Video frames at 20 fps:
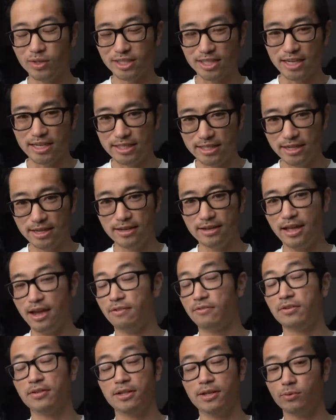once I did,
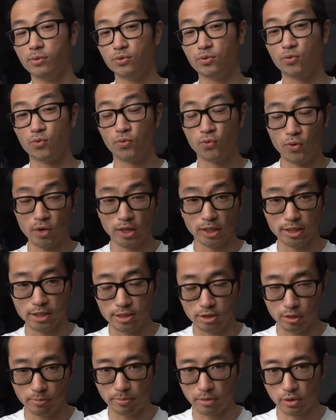everything was really
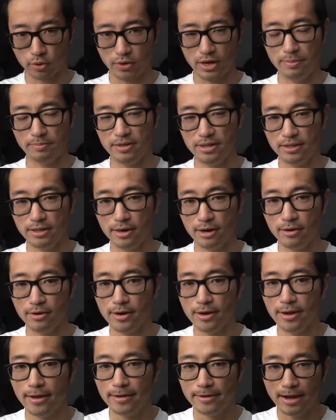super cramped in there.
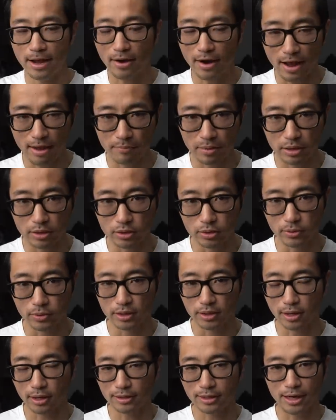Now, I've been
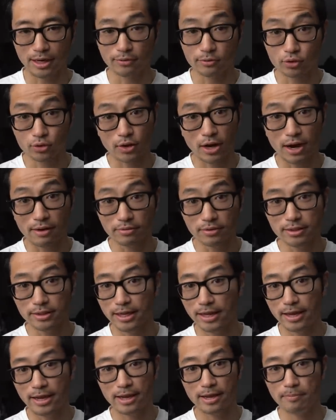doing a lot of
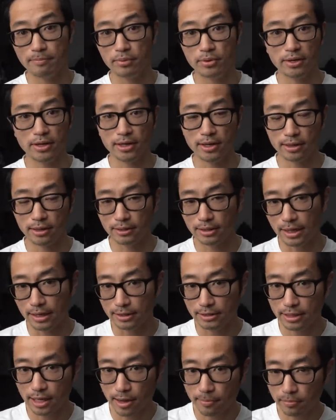traveling and putting in a lot
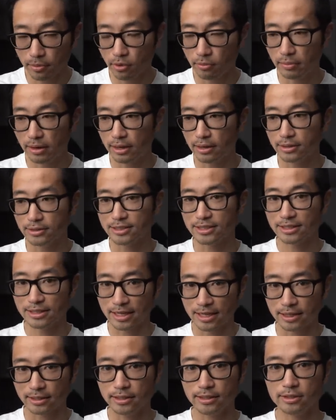of tempo miles
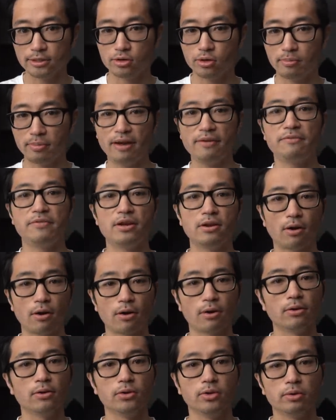lately, so my feet
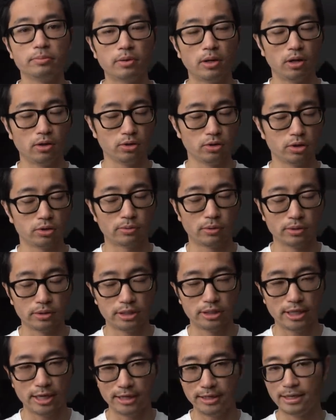are a little bit on the
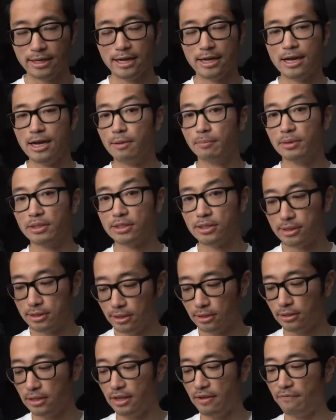swollen side, but
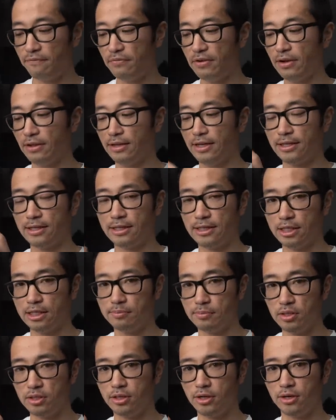still it felt like
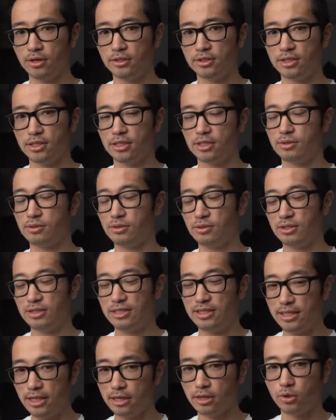this material just
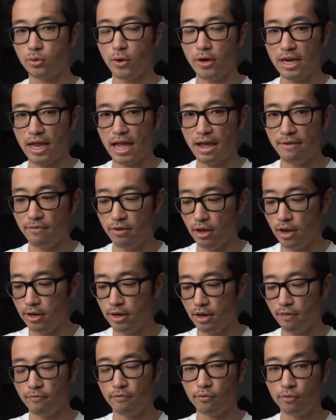didn't quite have
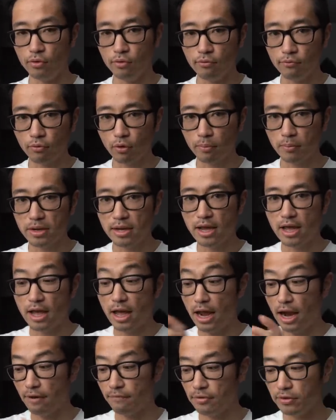enough room for me.
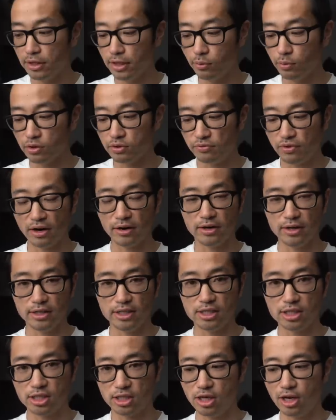Everything was very
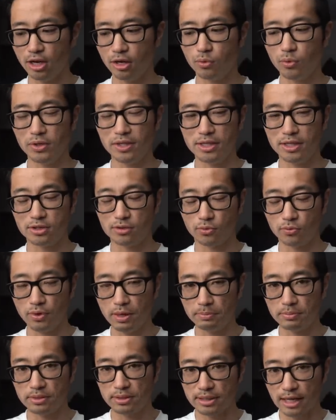snug with this
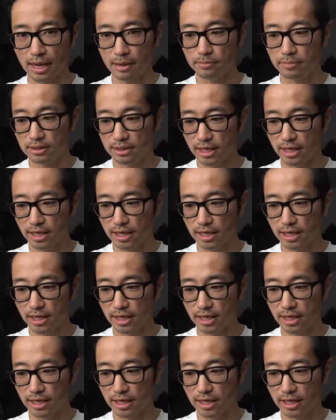ripstop